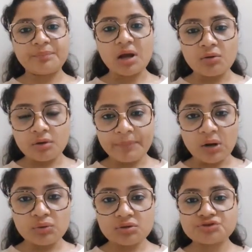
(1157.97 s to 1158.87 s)

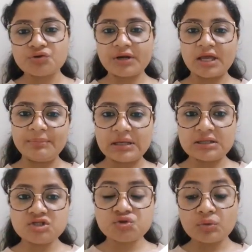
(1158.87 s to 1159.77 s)
powders or
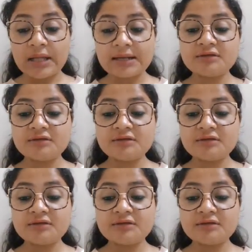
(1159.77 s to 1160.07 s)
chemicals so that